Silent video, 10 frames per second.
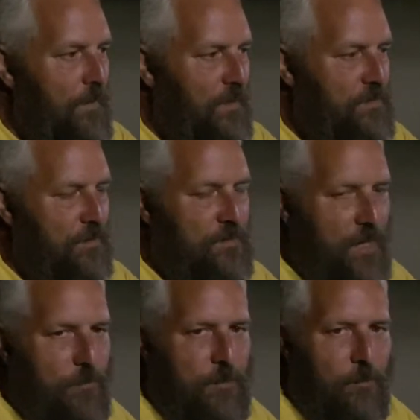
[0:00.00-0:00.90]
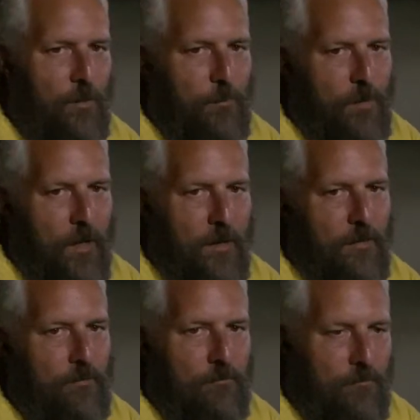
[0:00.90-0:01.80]
it's acceptable. But
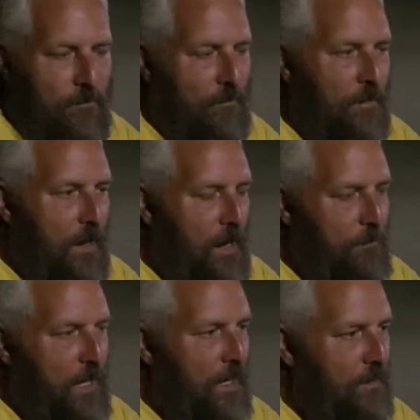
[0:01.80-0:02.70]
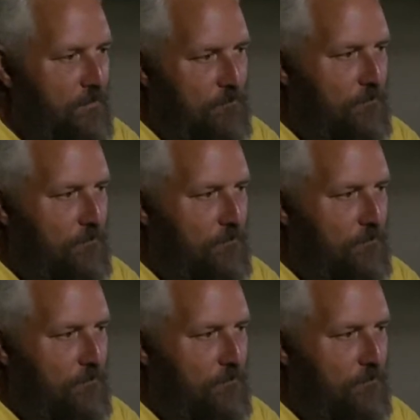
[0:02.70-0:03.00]
I mean,